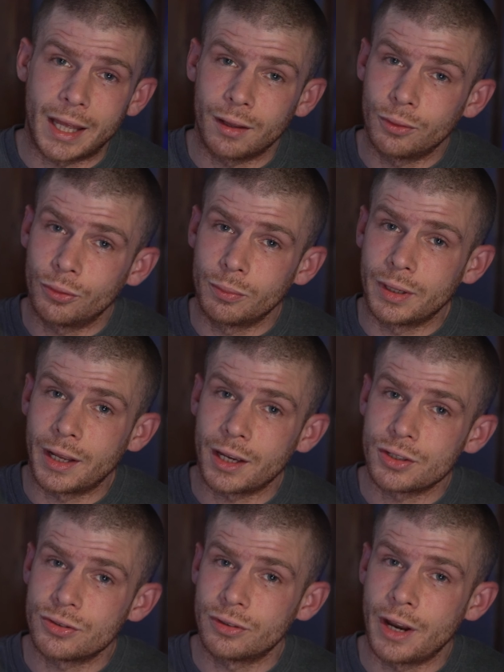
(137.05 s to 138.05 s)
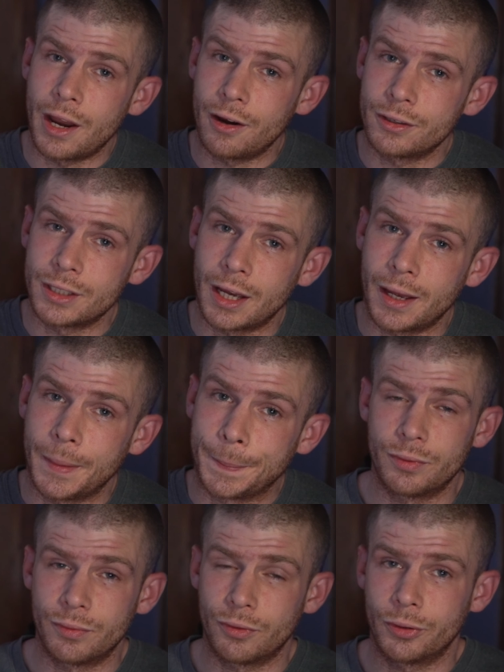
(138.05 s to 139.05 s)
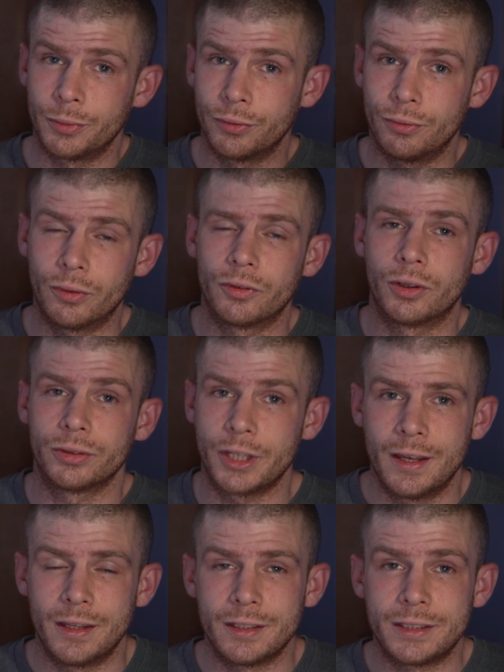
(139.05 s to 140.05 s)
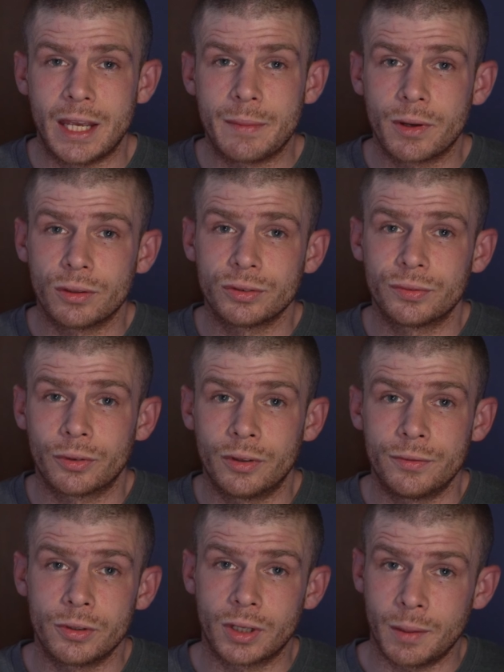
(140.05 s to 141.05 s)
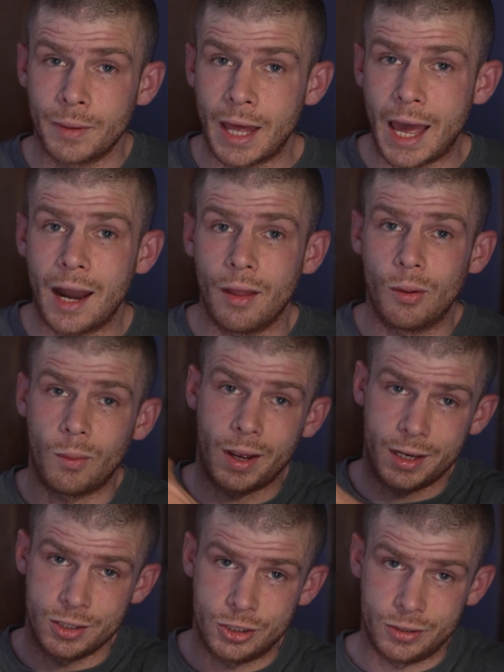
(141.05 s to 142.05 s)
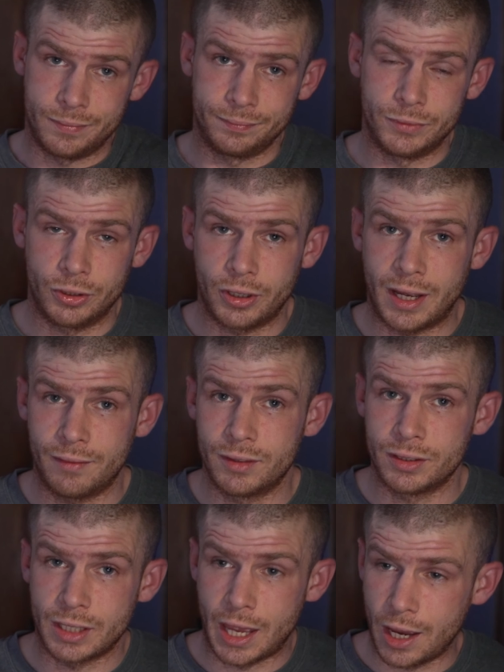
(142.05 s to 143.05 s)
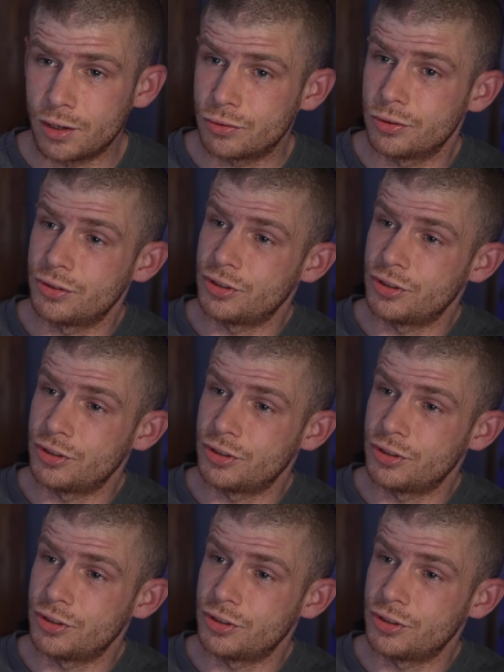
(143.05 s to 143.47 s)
that little bit extra air time to perform the full rotation. The same goes for if you're coming out of the wedge. You're going to have this extra